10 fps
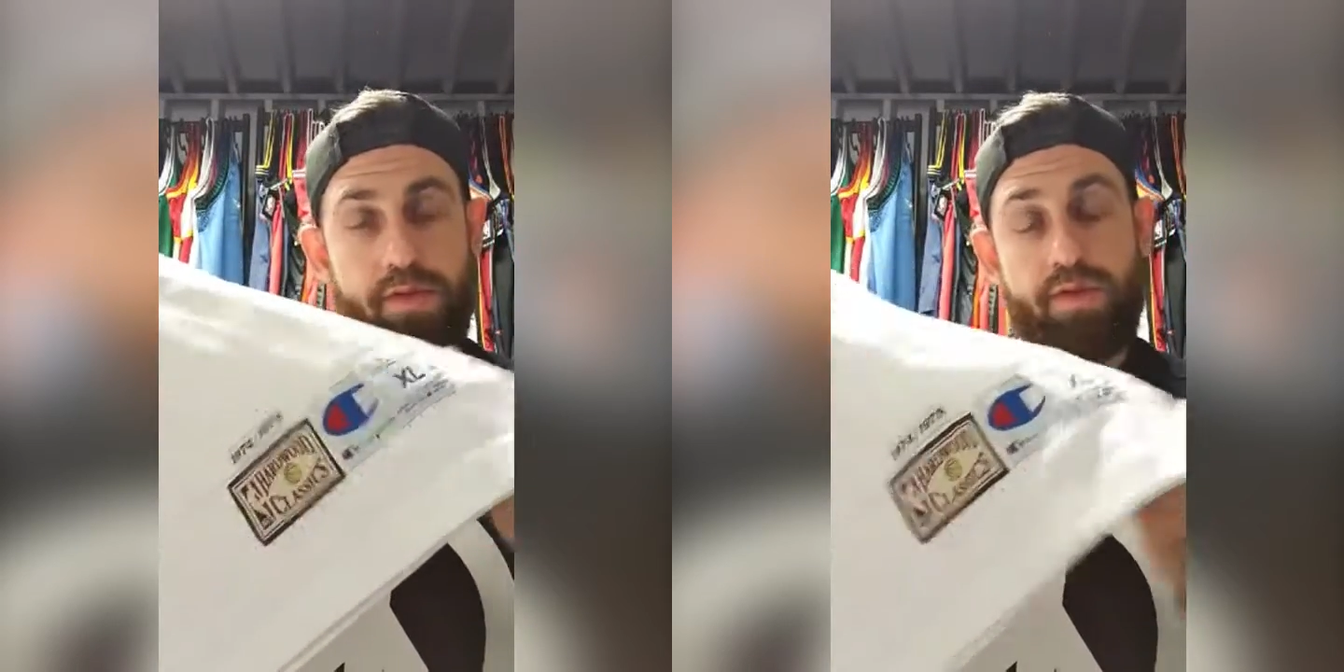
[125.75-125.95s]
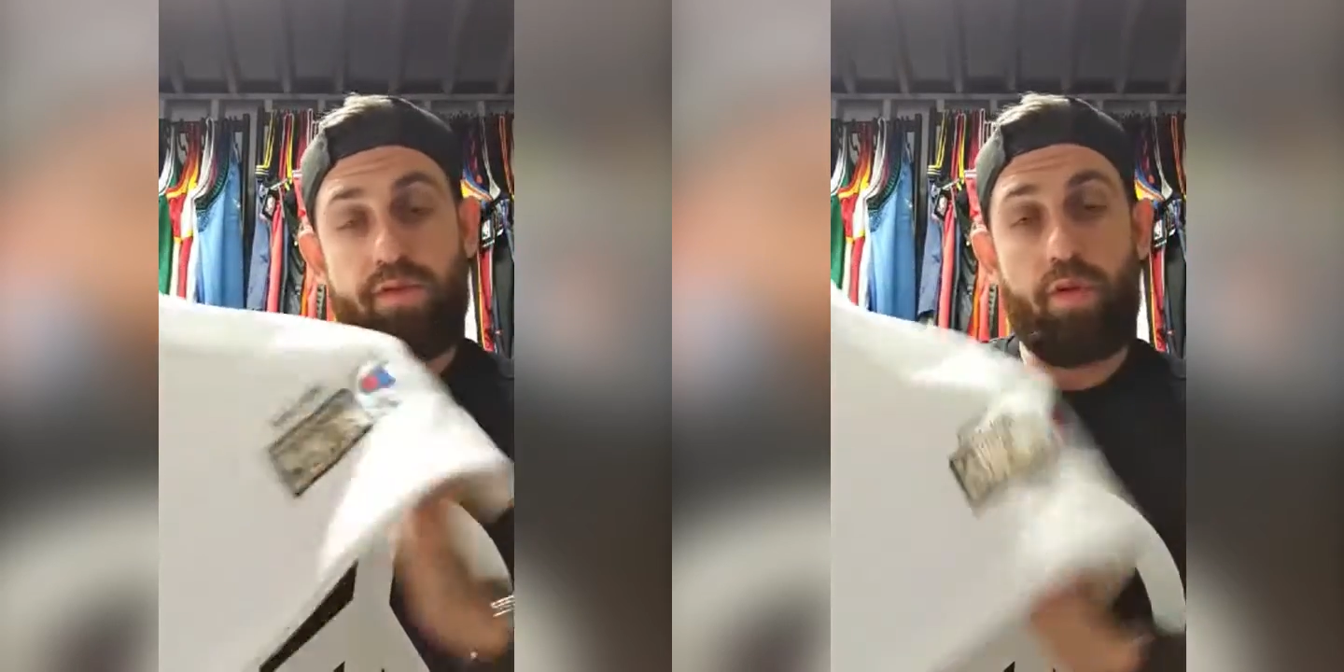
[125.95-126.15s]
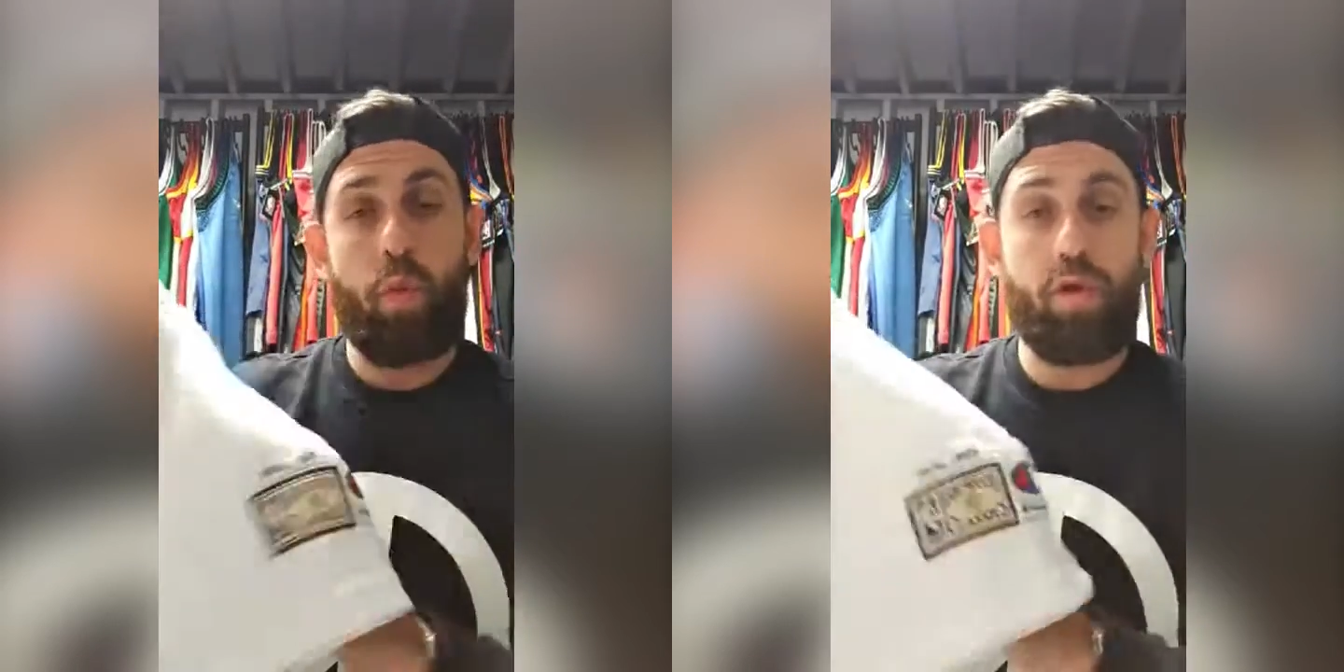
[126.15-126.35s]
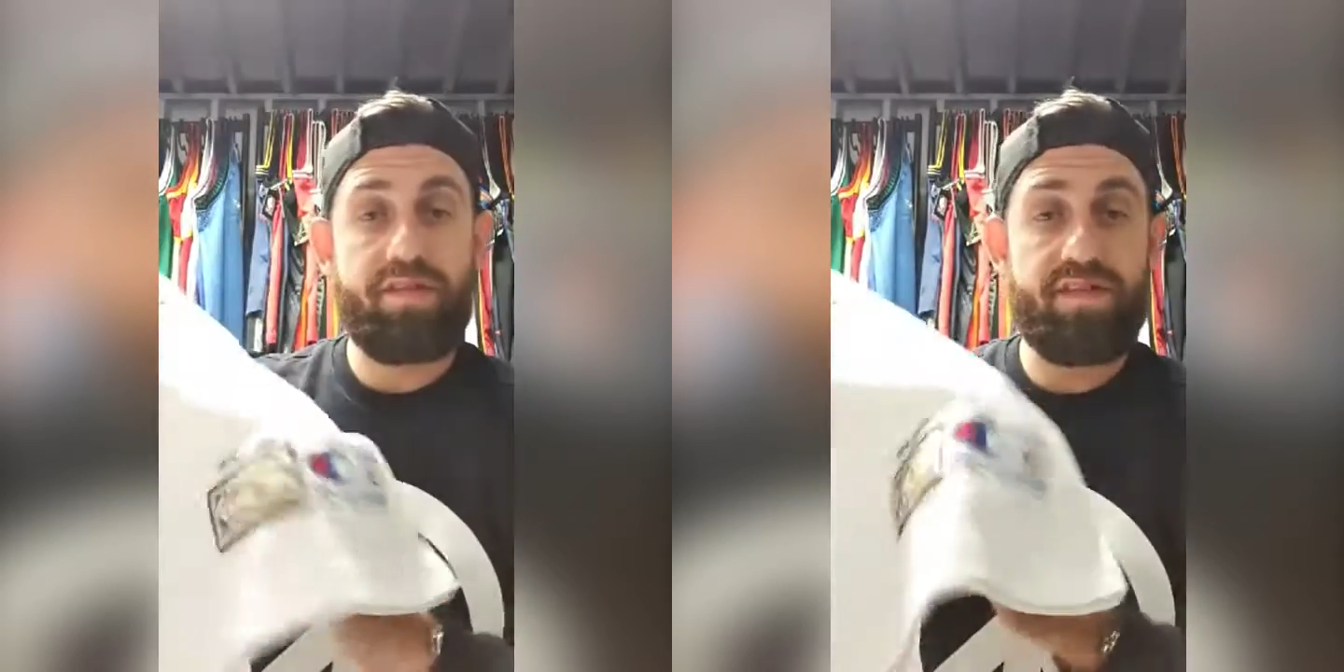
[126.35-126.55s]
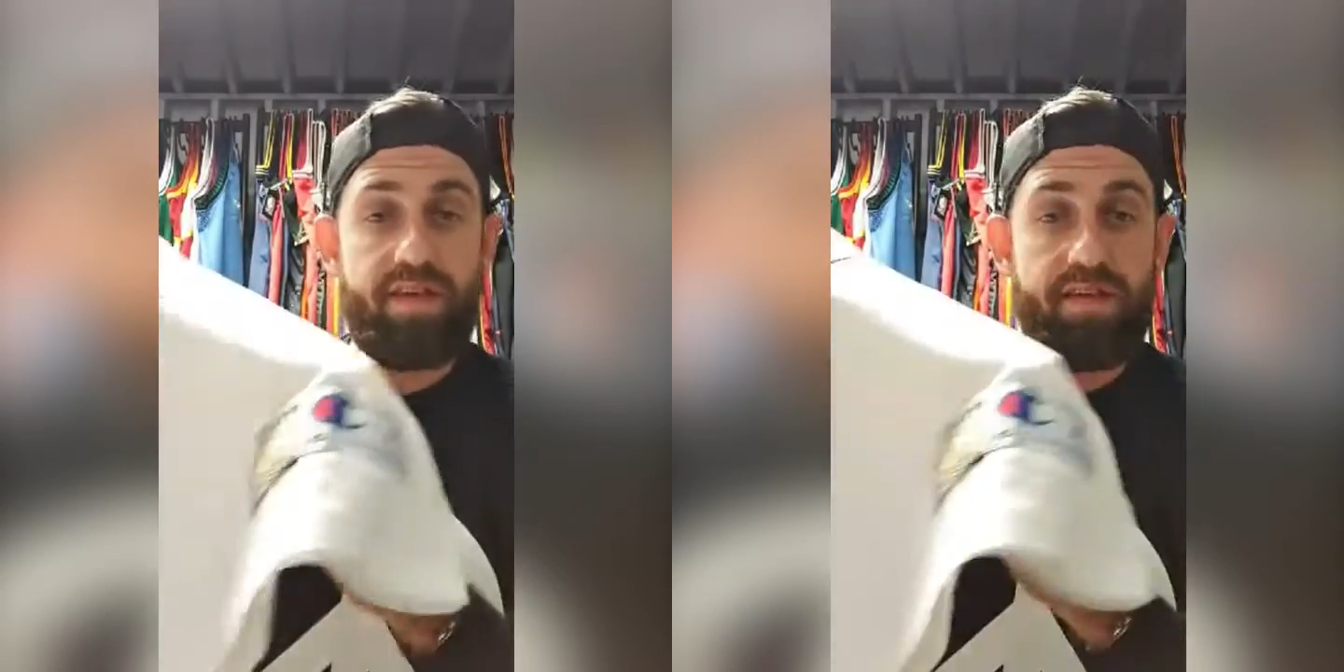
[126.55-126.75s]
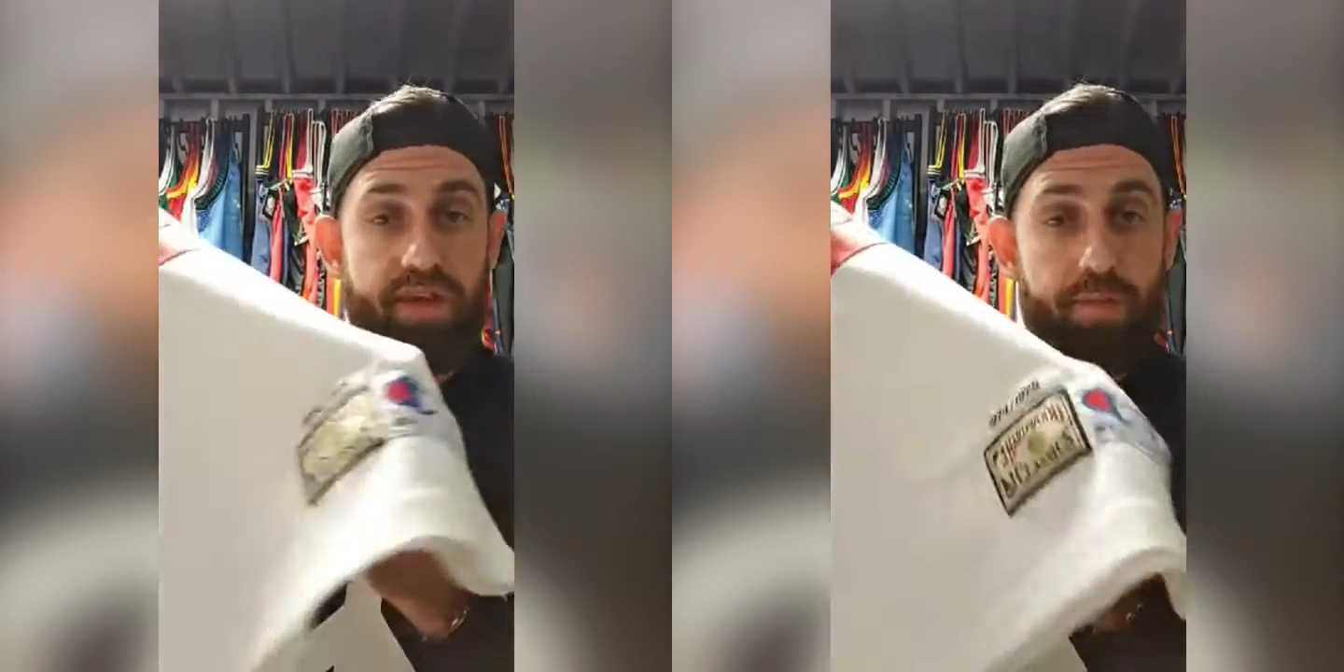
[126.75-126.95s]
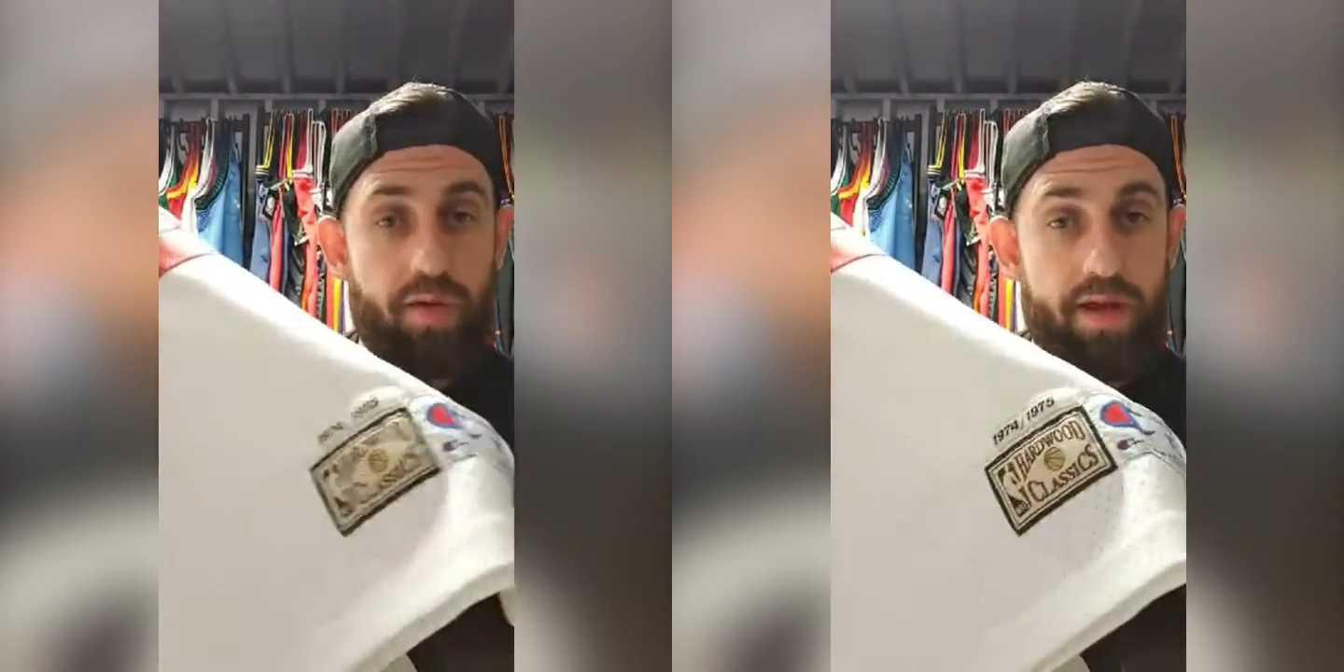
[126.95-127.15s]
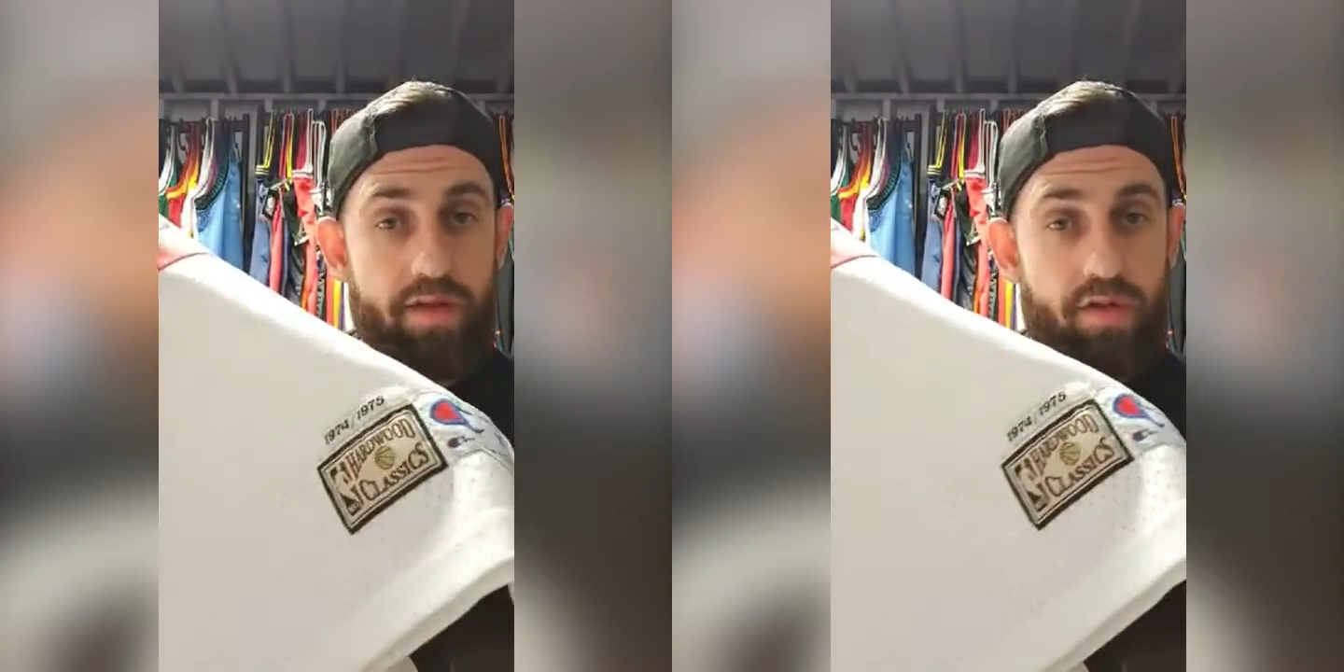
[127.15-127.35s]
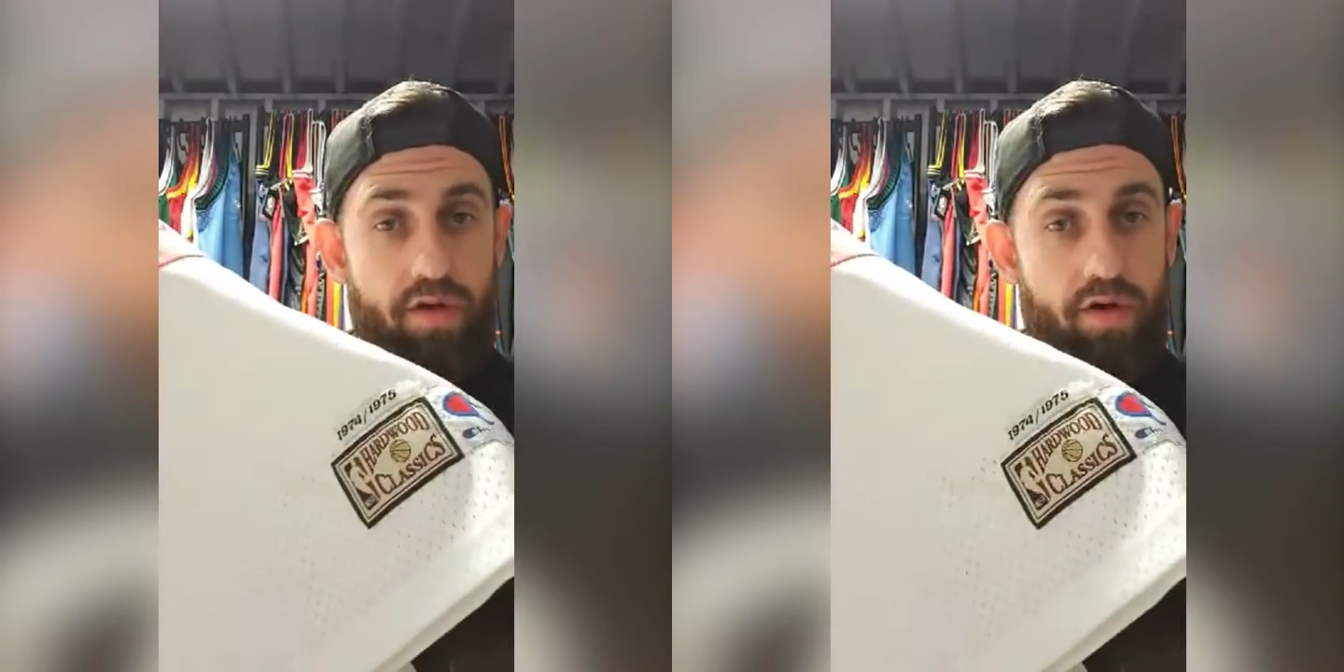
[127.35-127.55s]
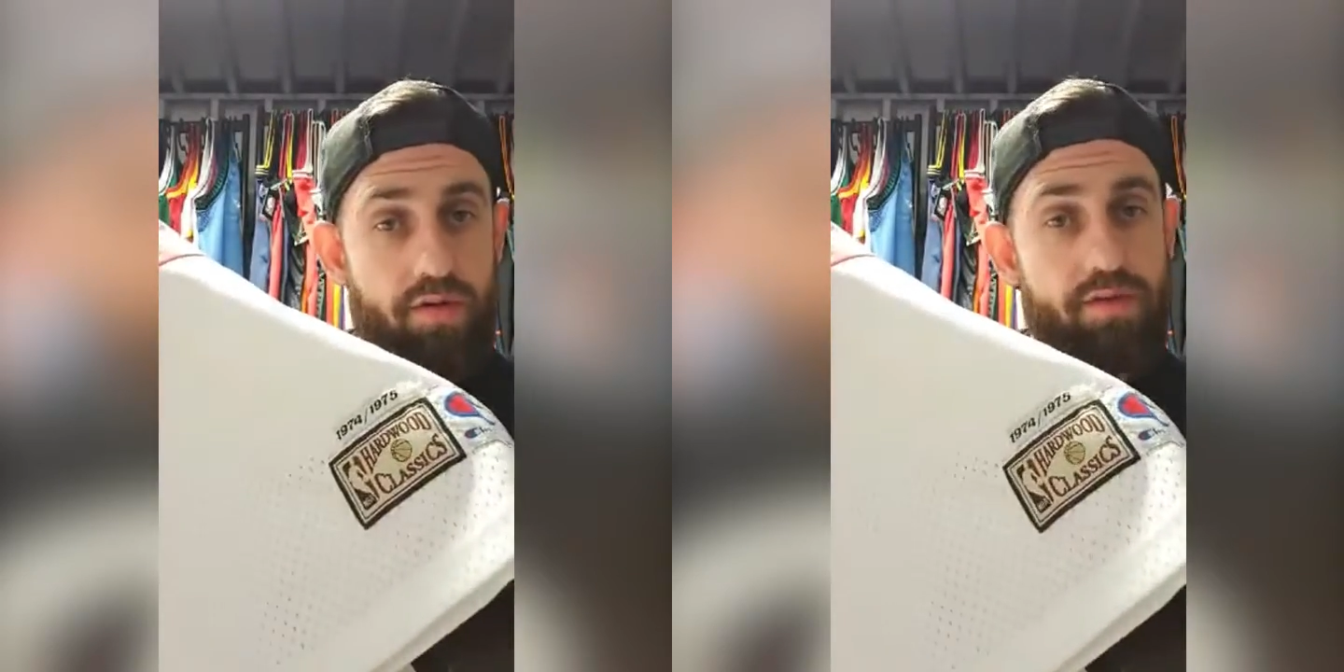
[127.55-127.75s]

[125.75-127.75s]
The one season he played there,